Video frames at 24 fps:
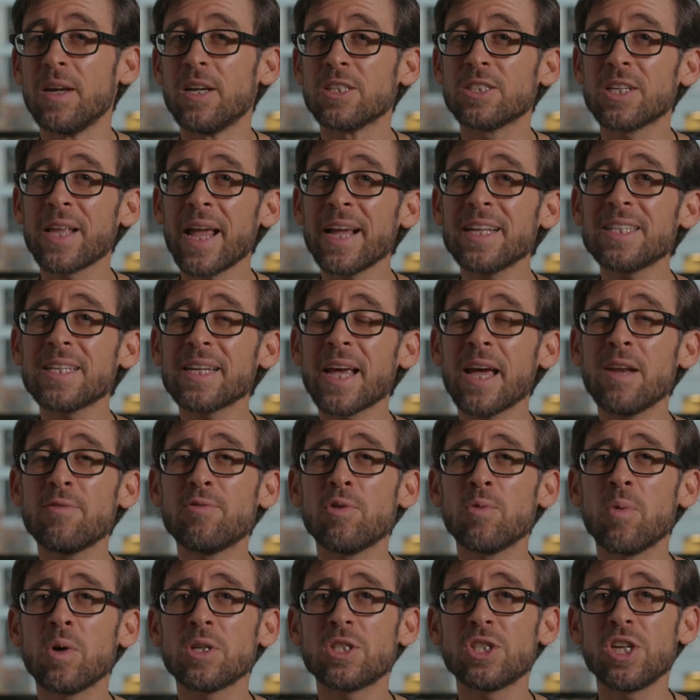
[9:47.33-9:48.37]
So thanks again
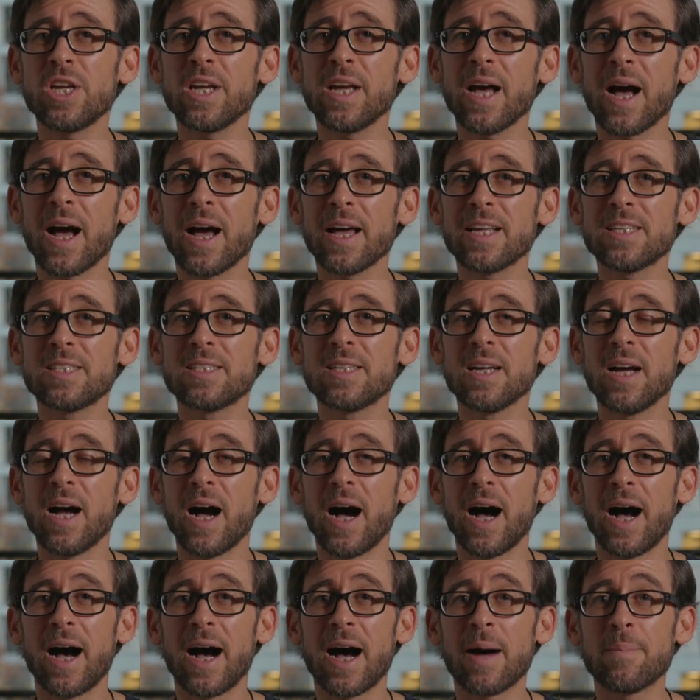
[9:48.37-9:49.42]
for watching, guys.
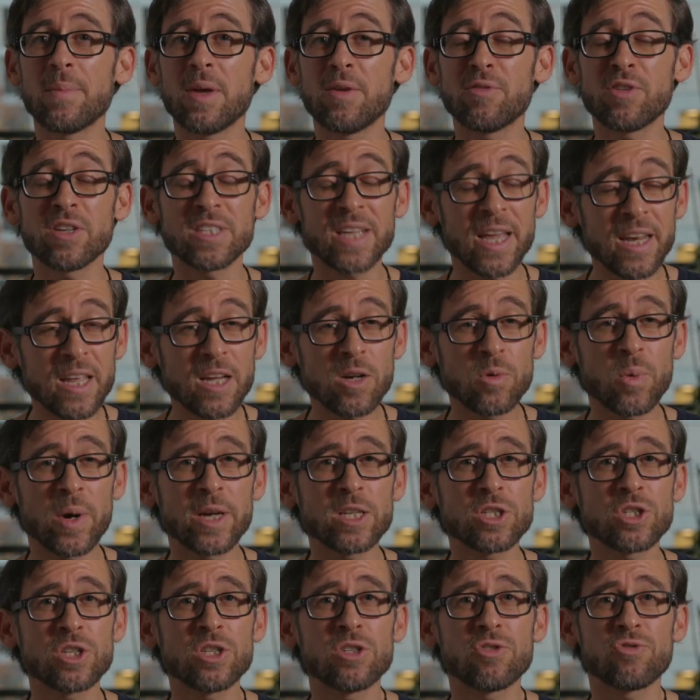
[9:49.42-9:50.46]
If there's any
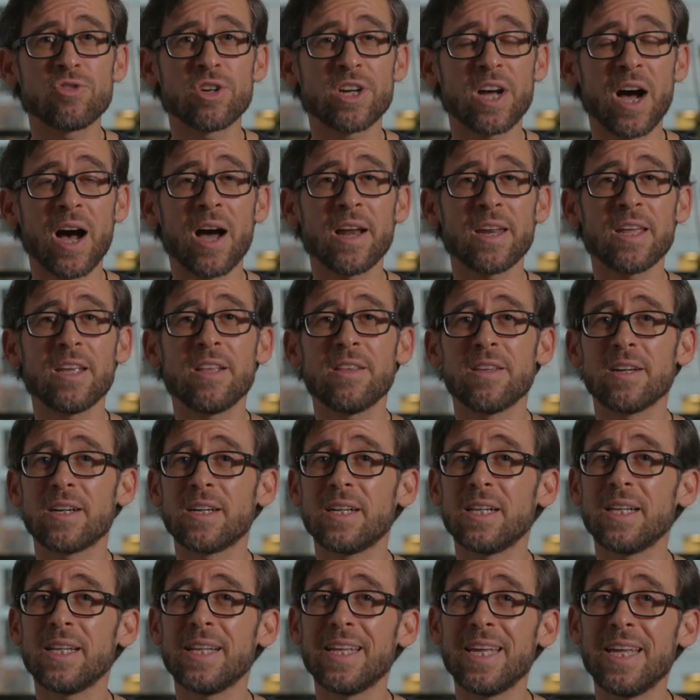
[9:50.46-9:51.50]
questions regarding the
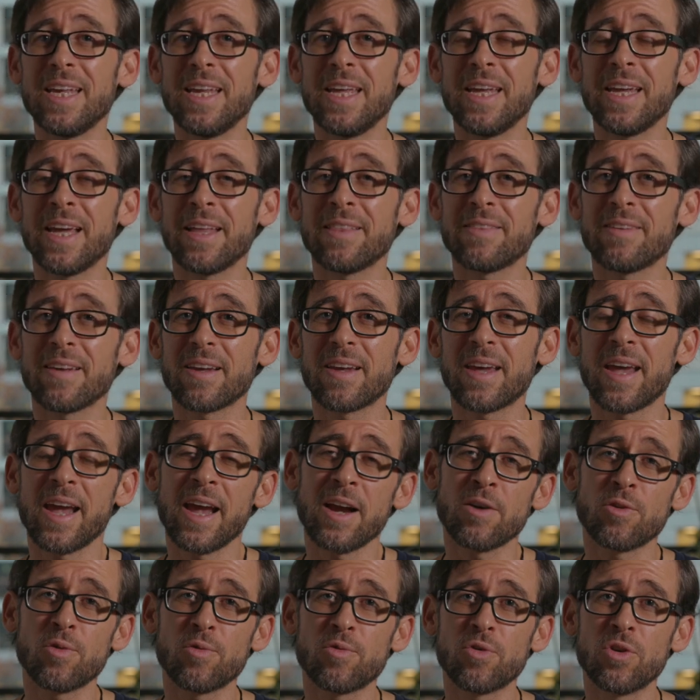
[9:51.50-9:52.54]
cleaning and the
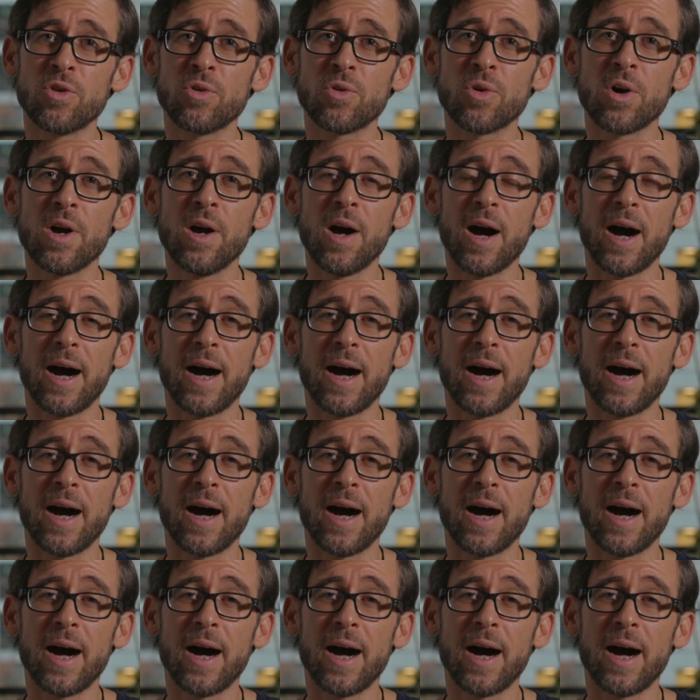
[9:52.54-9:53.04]
care of your